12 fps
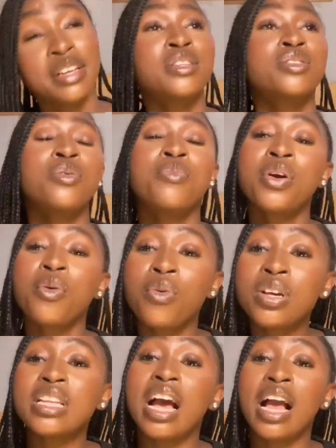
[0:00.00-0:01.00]
So bring
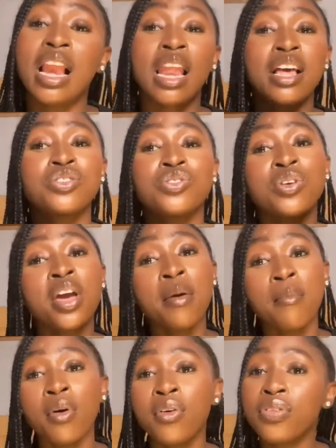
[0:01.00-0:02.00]
ones that can last you a
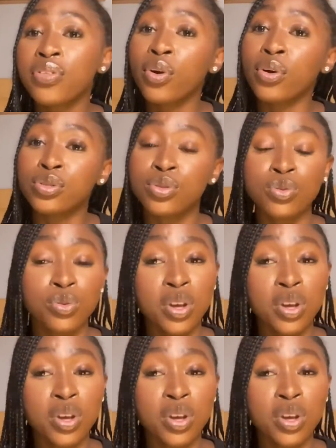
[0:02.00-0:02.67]
month or two.